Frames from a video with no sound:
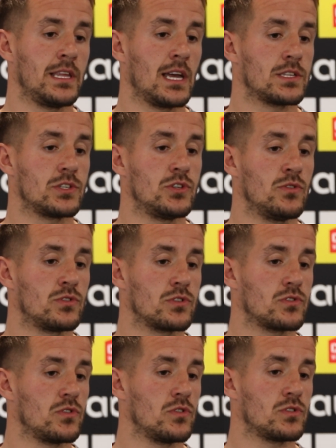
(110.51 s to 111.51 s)
the attitude
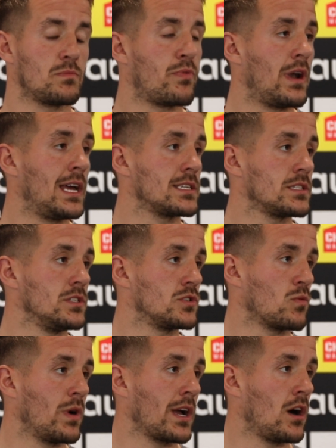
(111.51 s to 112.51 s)
to press and
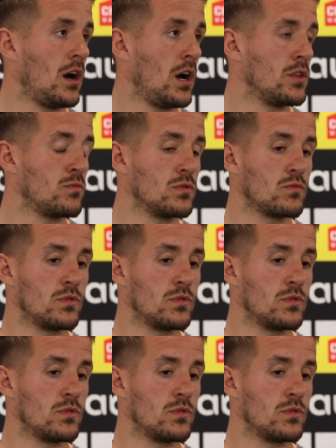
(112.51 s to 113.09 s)
to work hard